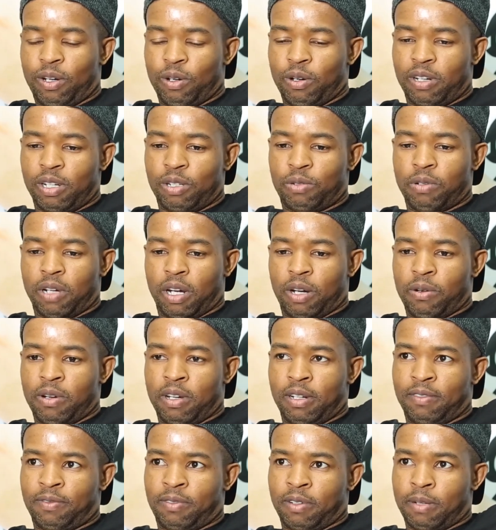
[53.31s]
I know that we are
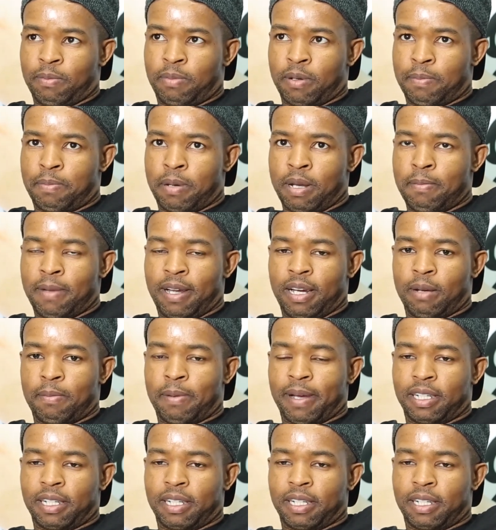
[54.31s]
going for the Premier League,